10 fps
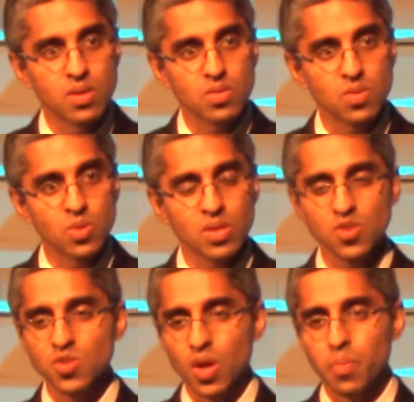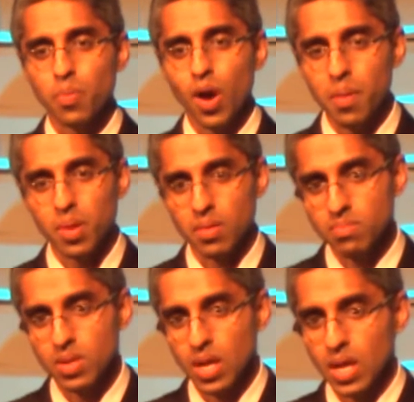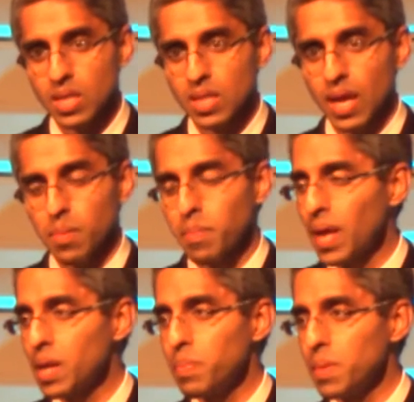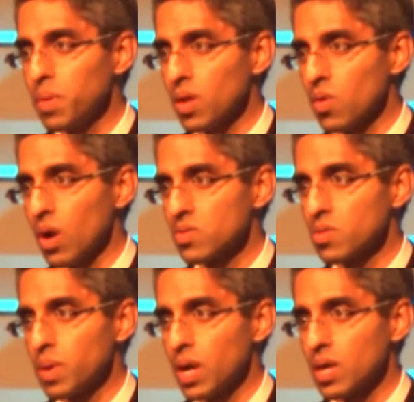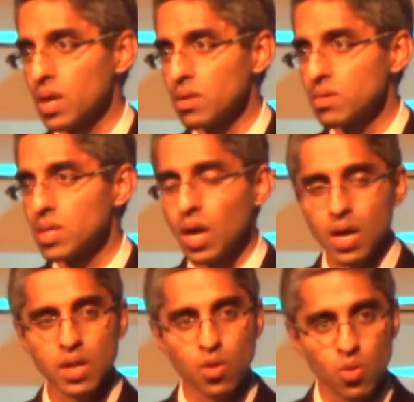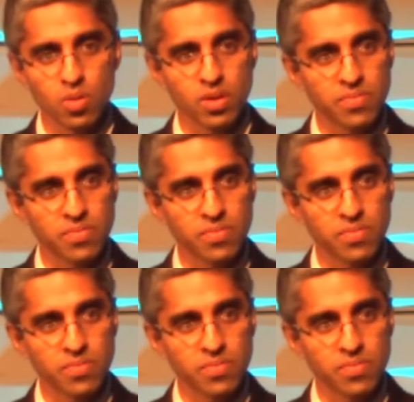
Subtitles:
So this is a problem that many people across America, young and old, are